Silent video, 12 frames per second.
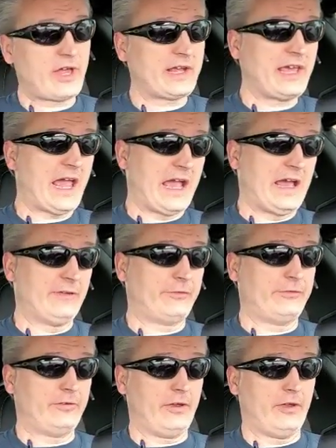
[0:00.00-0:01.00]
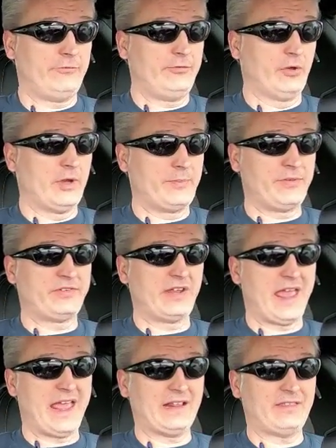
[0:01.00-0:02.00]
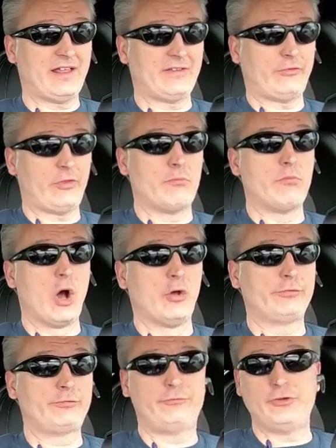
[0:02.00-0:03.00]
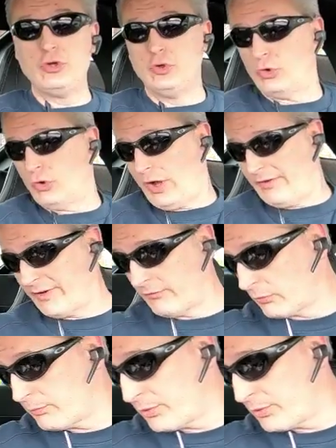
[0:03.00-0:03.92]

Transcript: got gas, uh, filled up the tank. That's the most fuel I've ever